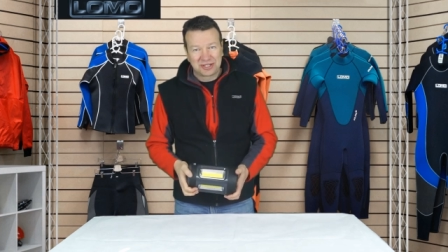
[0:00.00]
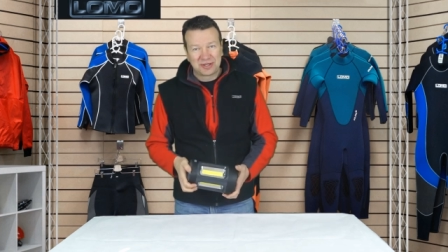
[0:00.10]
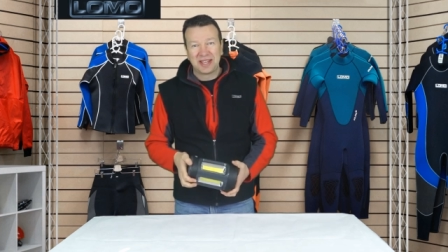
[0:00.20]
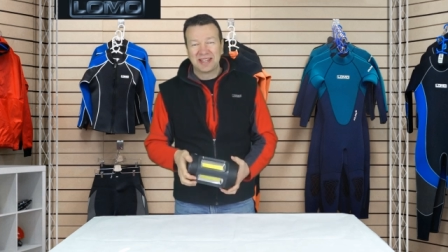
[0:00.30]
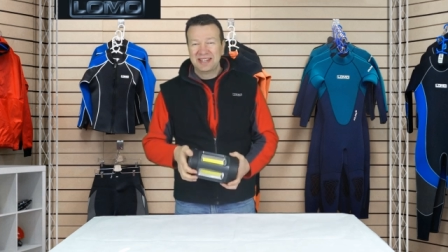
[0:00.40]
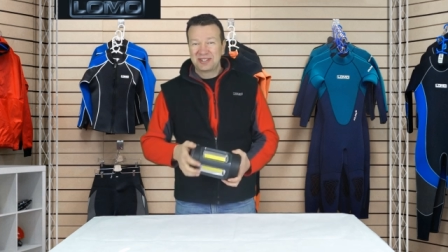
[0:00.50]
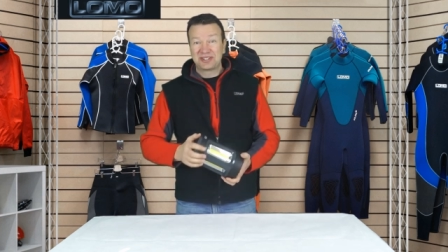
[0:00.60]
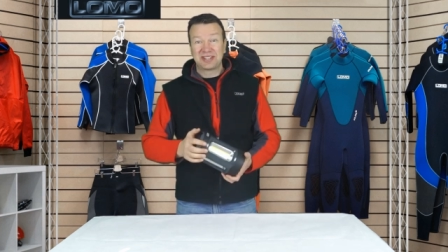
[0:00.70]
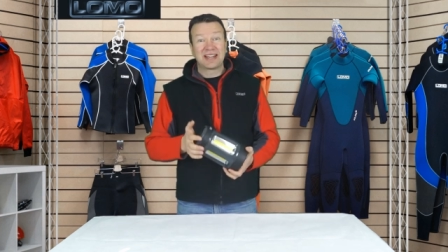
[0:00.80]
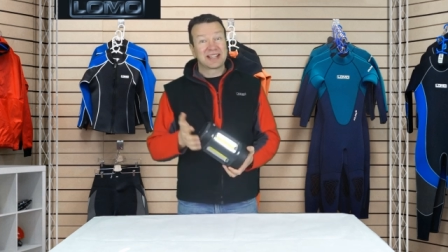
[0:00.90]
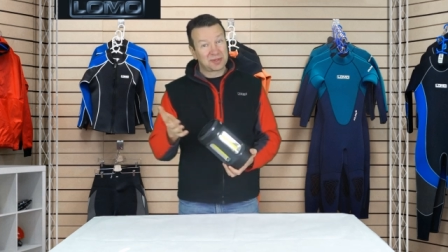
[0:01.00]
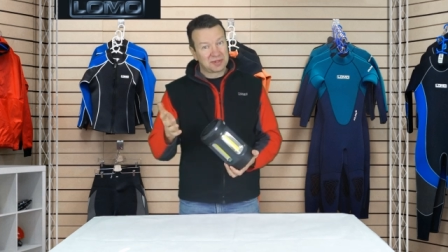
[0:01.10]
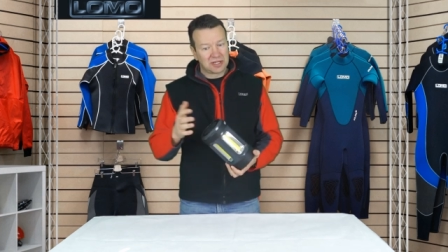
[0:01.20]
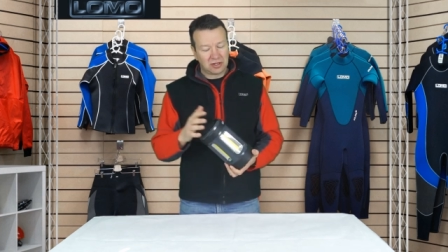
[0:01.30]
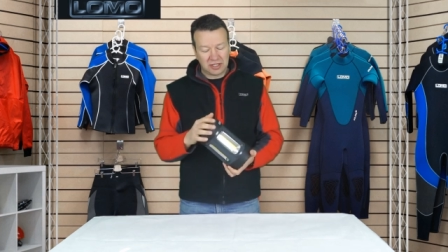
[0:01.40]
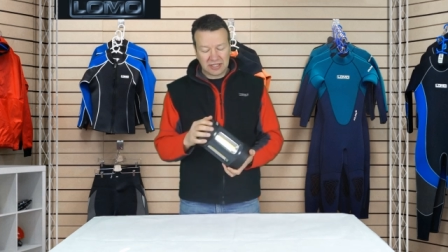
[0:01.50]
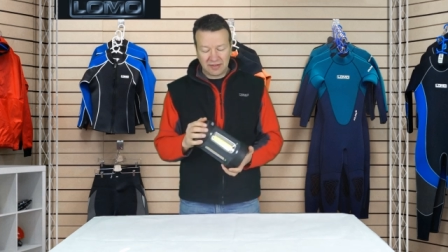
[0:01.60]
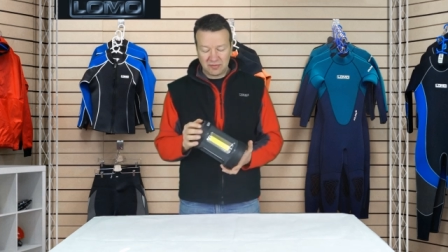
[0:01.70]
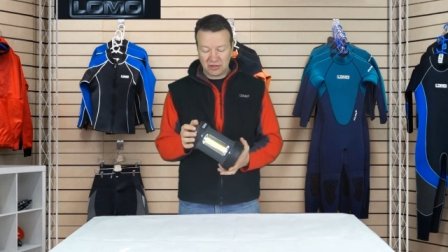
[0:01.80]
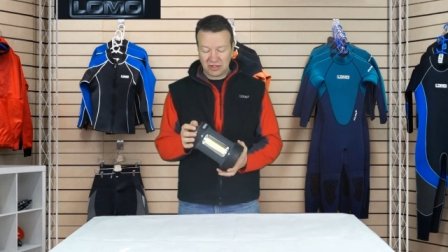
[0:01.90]
just just say that because we sell a lot of
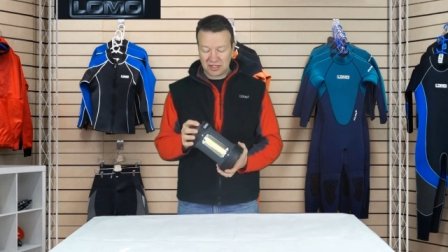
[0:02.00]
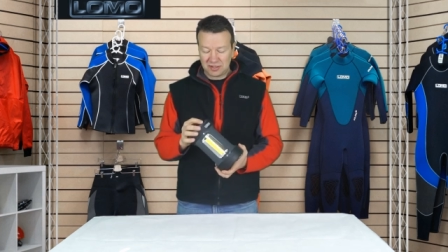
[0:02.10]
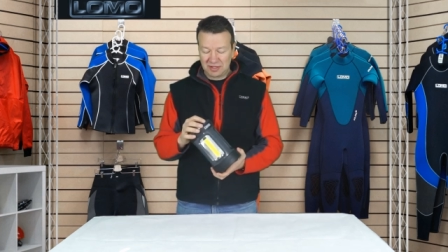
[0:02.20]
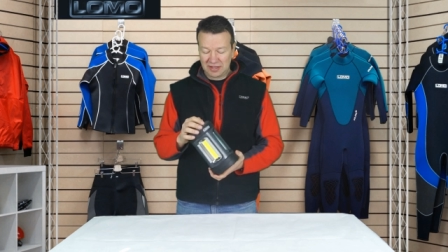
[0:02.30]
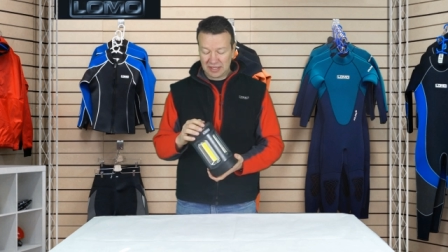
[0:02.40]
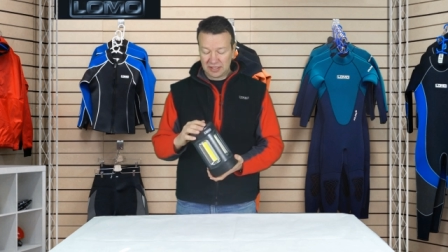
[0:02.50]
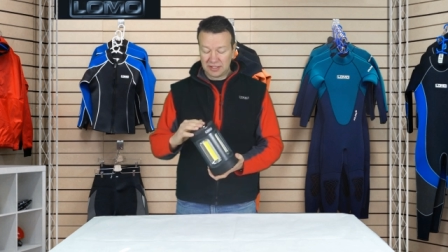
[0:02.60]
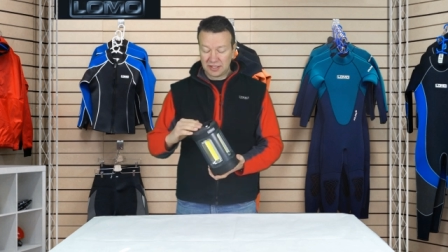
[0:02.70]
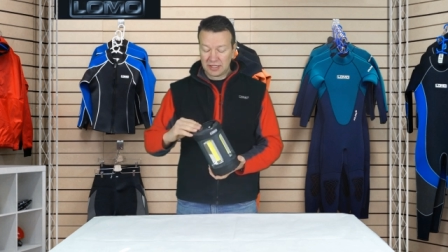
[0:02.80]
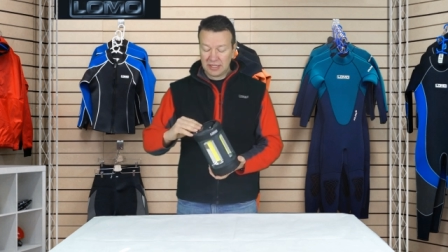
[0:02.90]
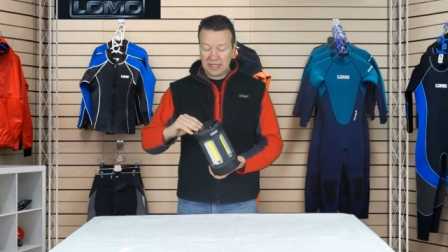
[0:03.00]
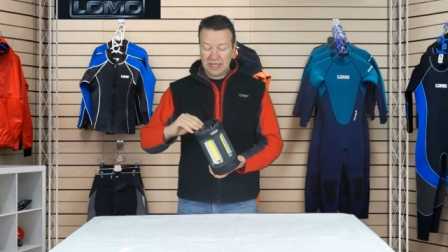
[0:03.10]
diving products to make that clear.